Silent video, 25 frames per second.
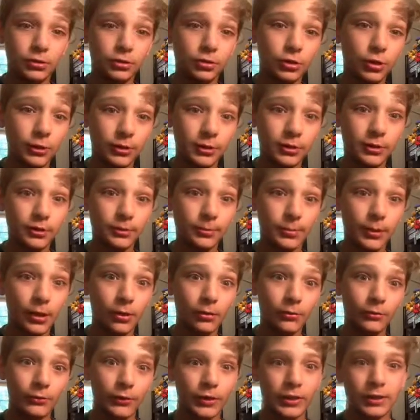talking
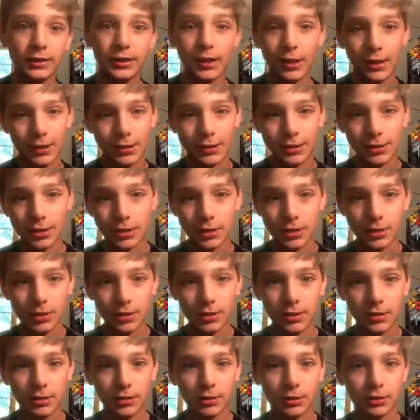about
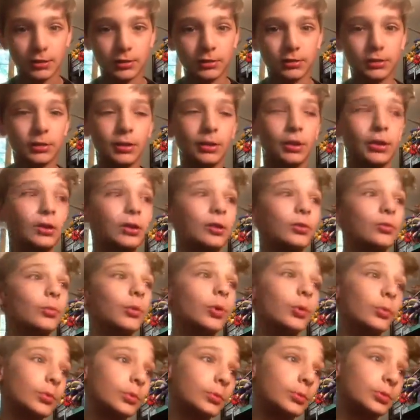vacation and
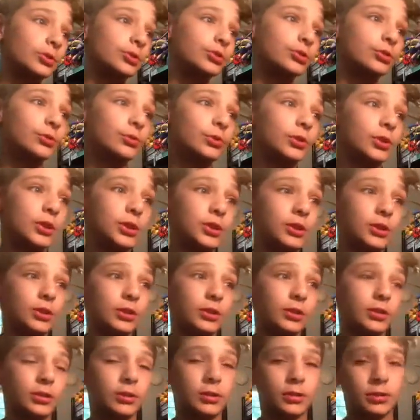what we were
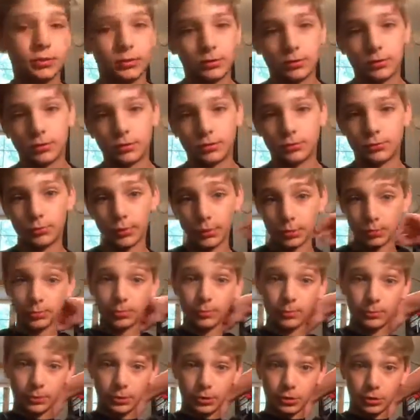doing and where
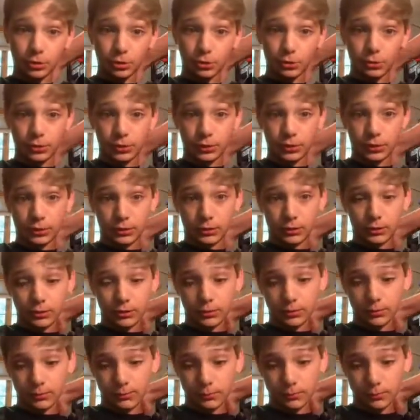we were going,
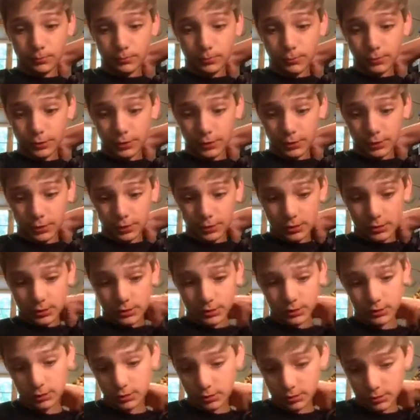but
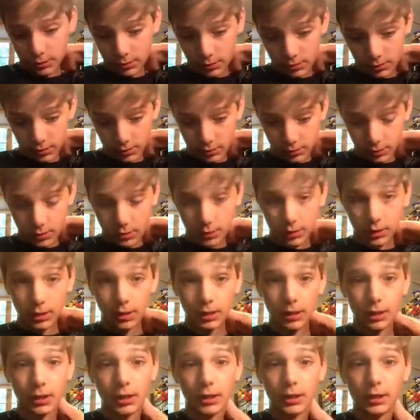
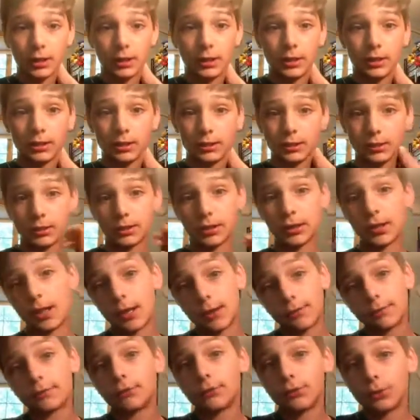I
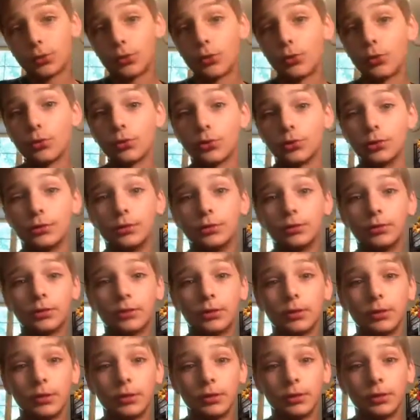never recorded.
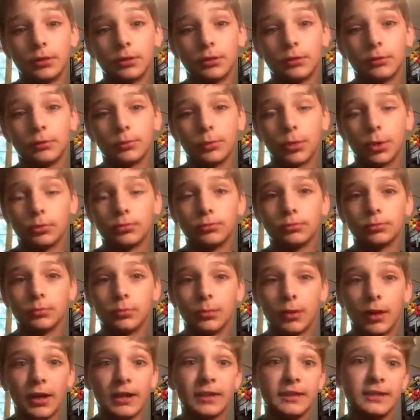Well,
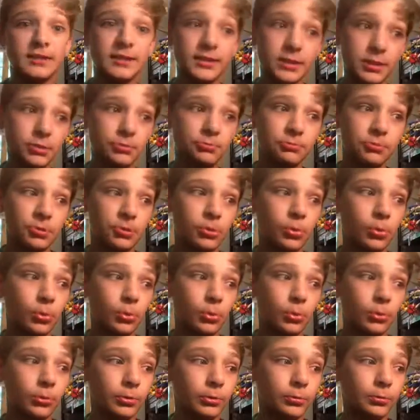I did
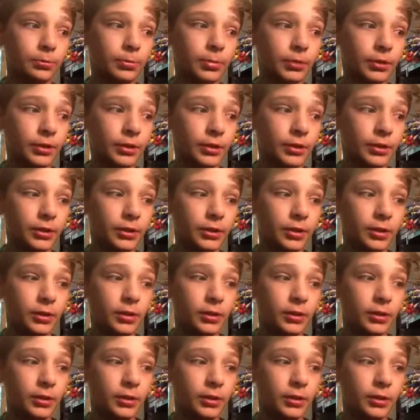record, but